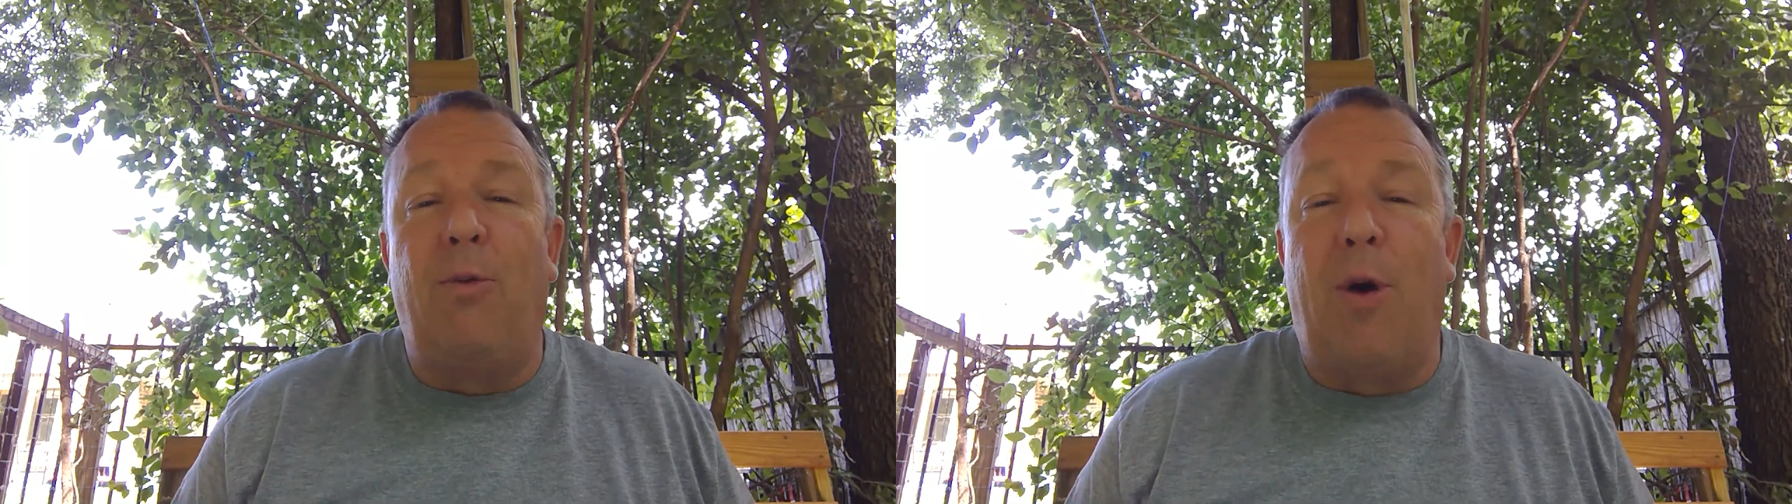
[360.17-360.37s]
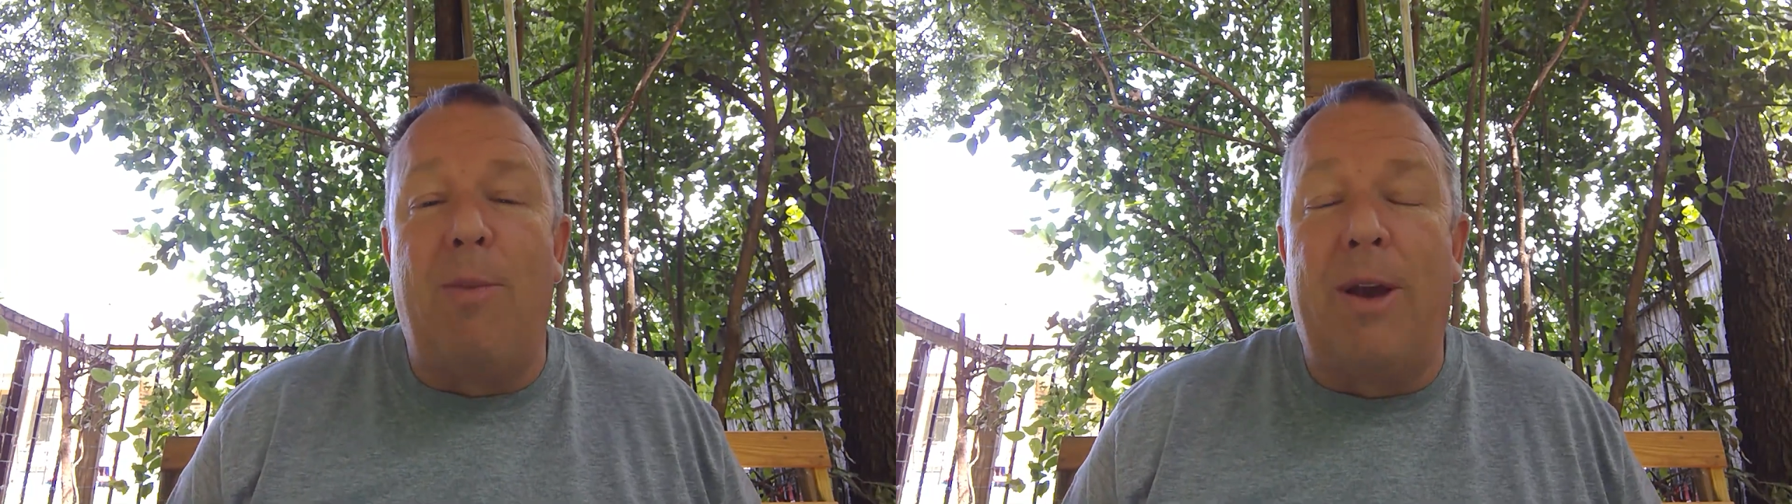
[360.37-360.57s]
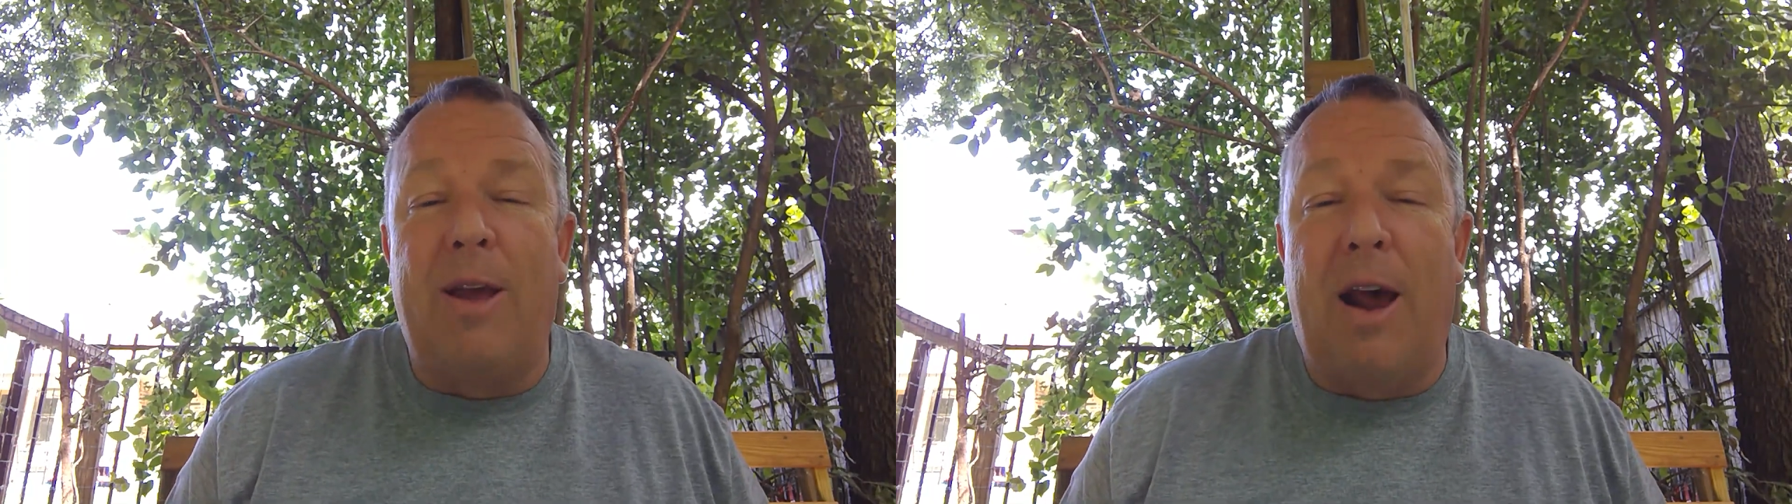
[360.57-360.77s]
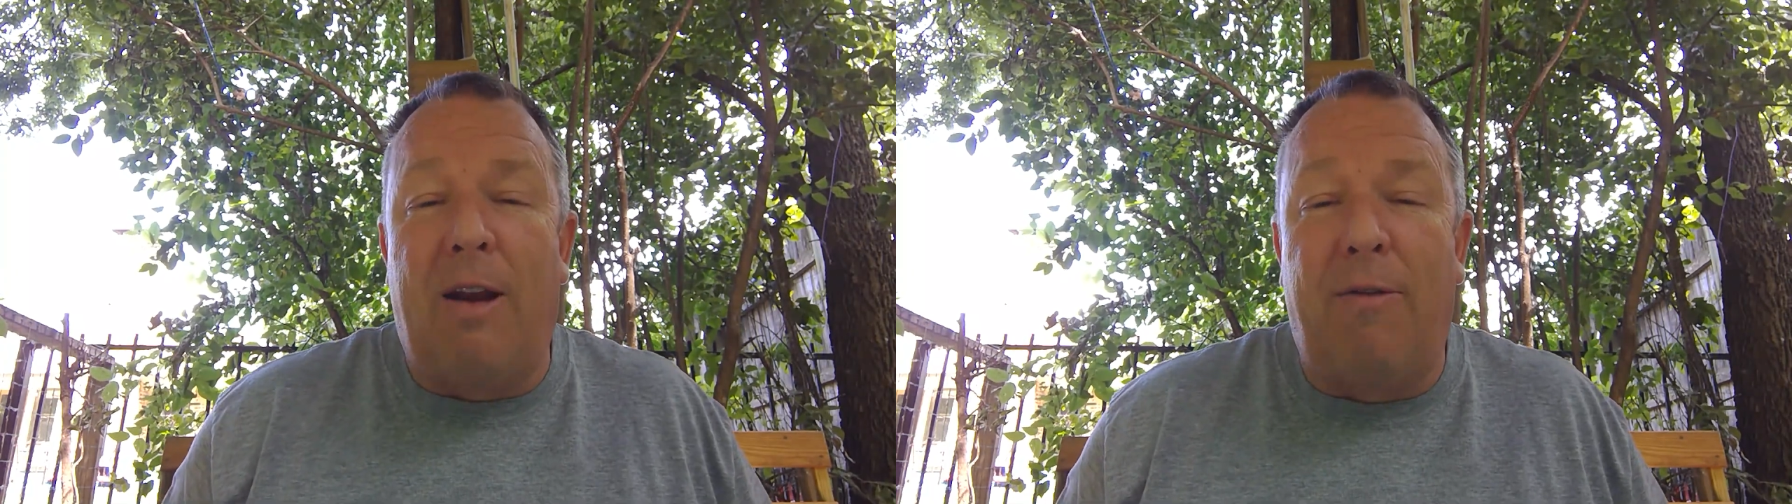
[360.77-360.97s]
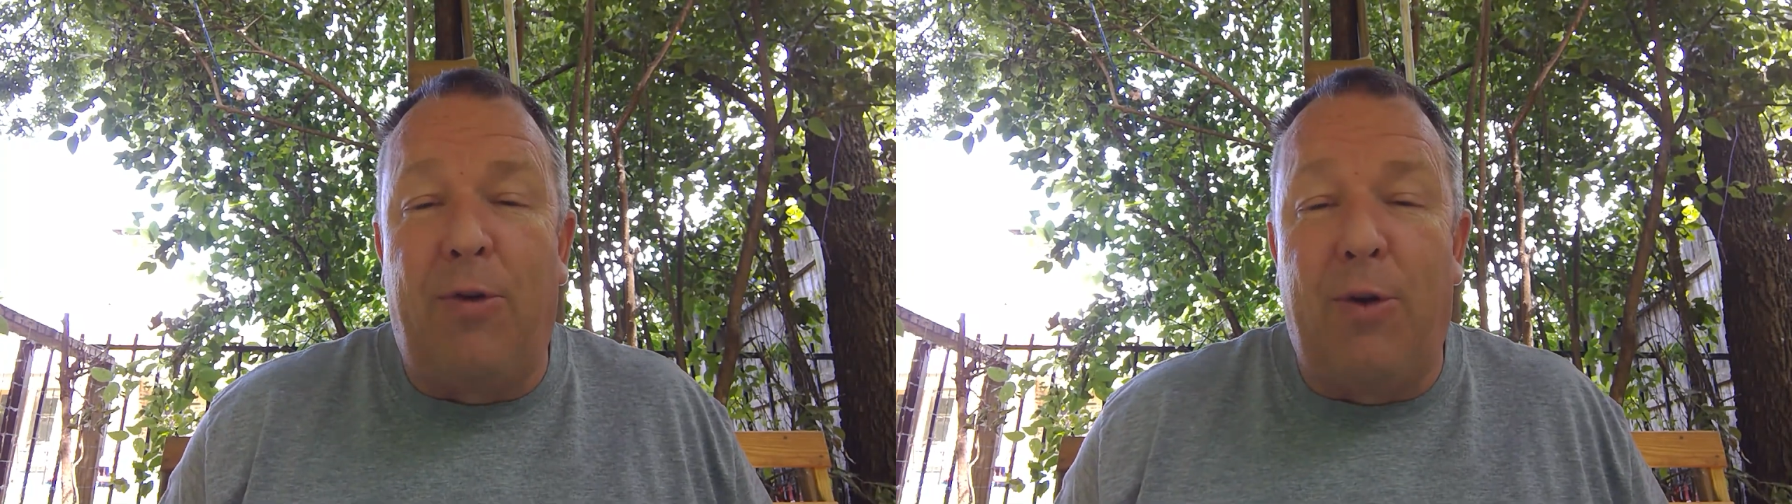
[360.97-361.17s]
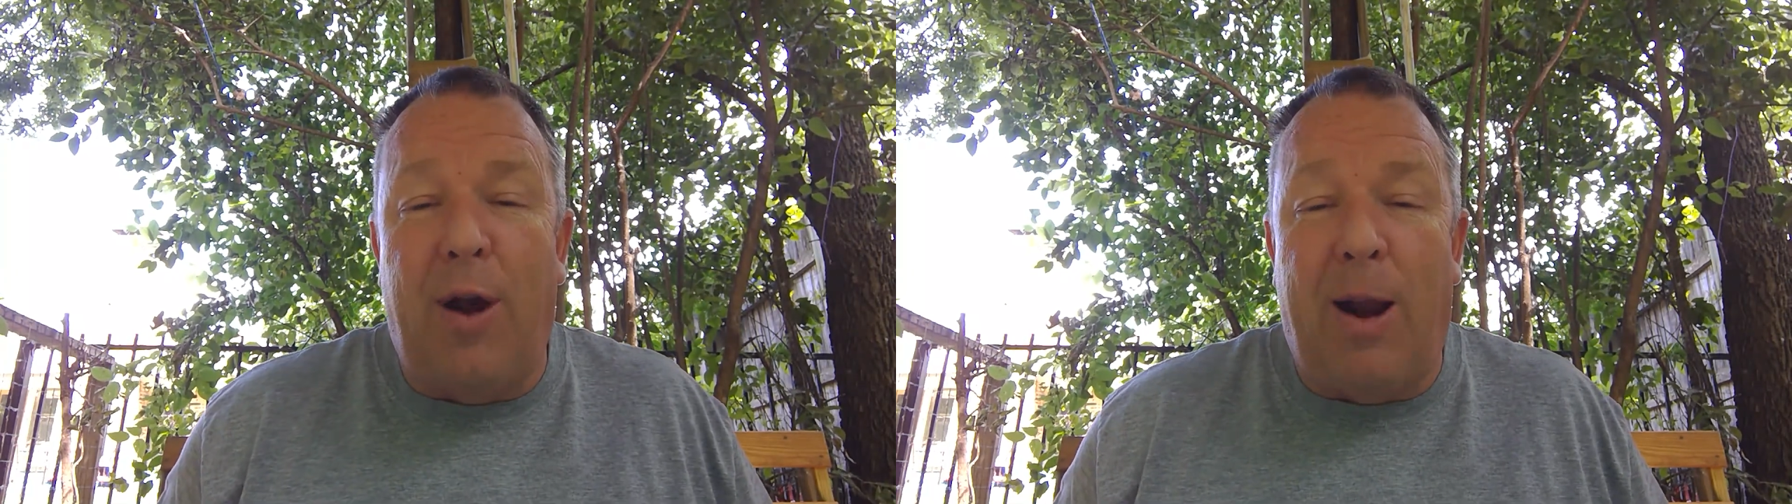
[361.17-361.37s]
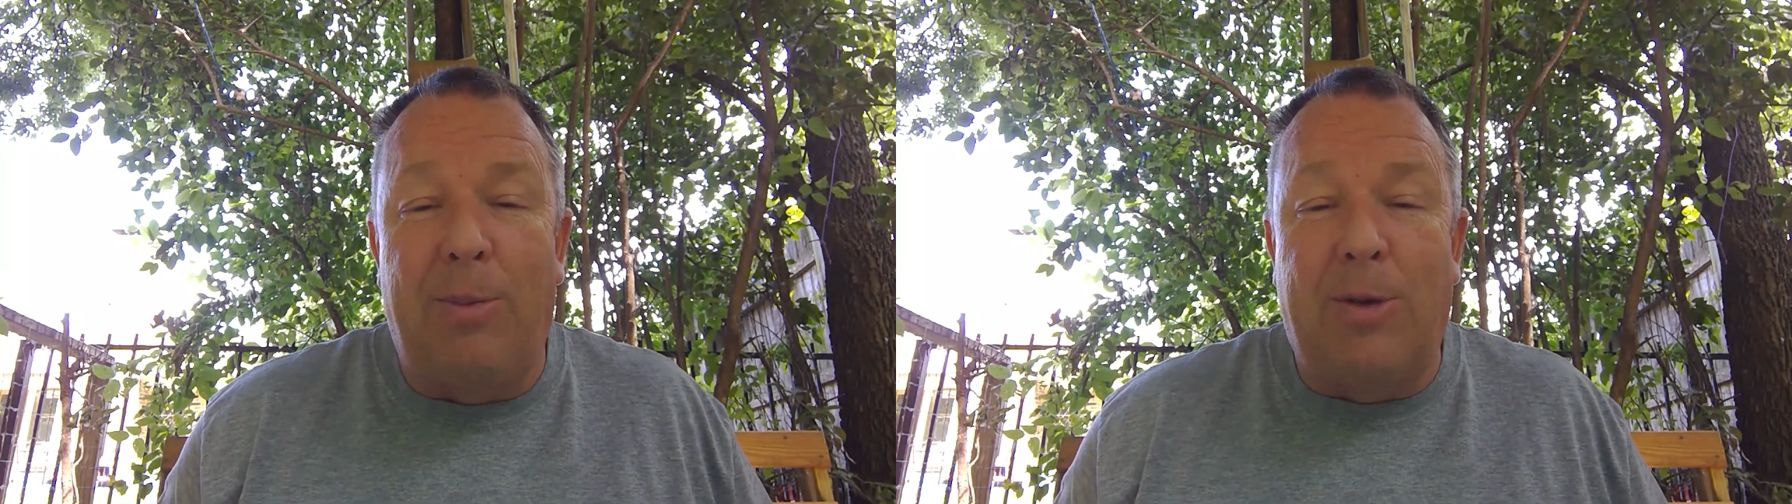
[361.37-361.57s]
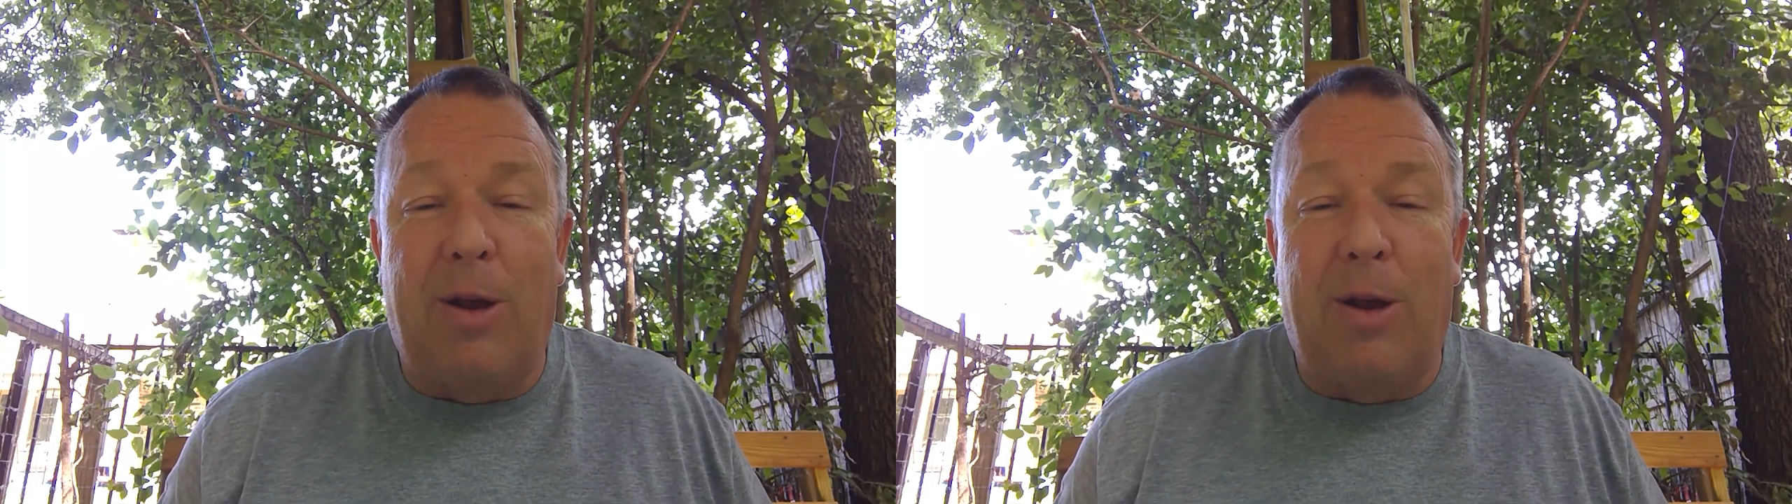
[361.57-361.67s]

want to make it out of food items,